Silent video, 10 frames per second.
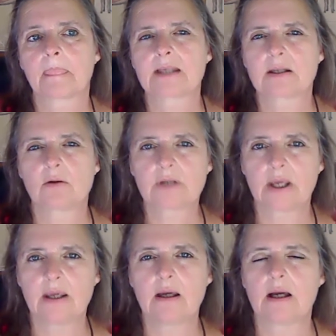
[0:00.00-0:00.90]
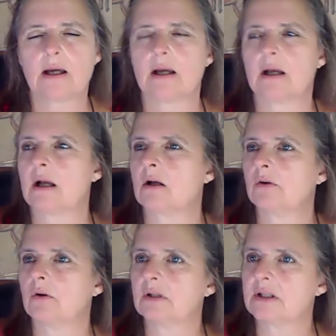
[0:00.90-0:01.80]
I said, okay, I got
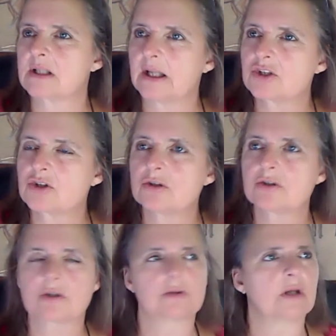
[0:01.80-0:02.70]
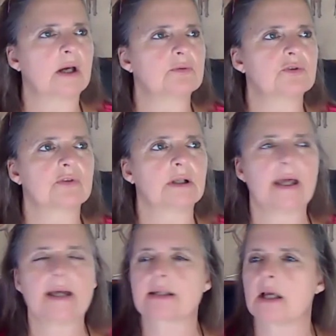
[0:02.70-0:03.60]
all these lectures on how to relax,